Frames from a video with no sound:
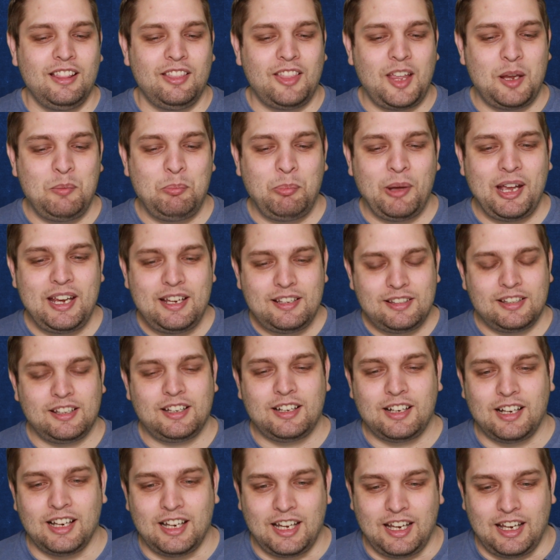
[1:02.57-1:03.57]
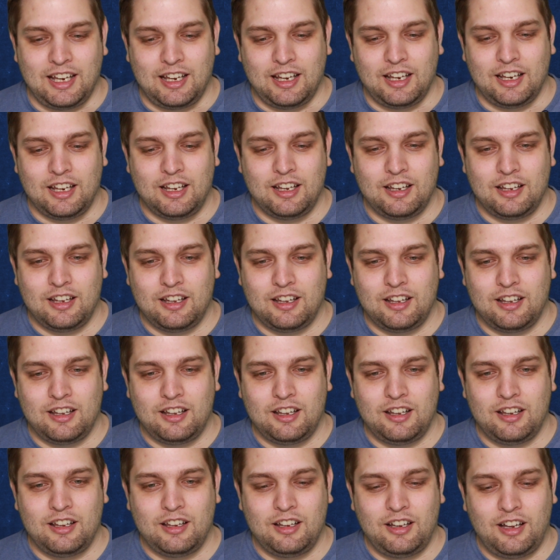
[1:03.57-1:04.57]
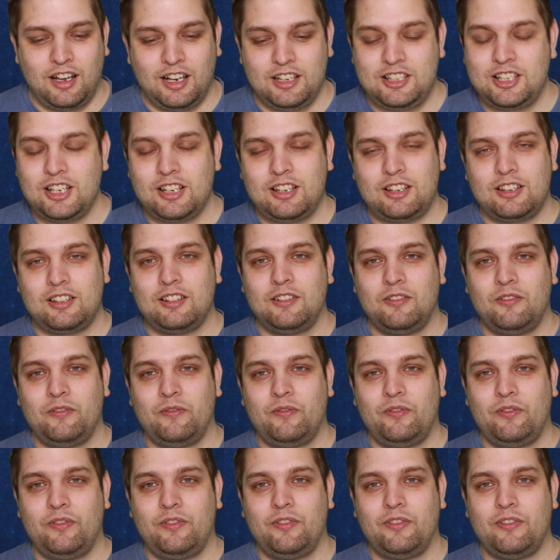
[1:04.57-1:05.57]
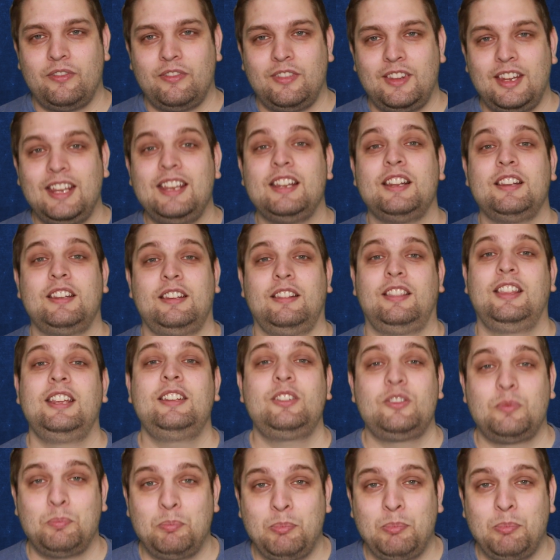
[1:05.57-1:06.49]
They basically, this